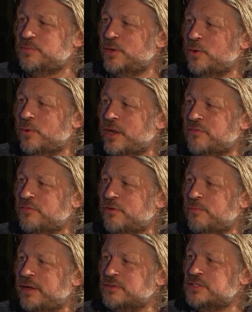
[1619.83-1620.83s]
me or whatever
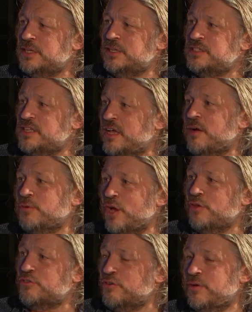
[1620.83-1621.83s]
about it and saying I'm
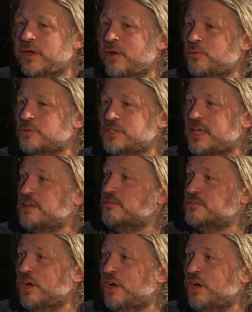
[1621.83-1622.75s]
going through it, I will take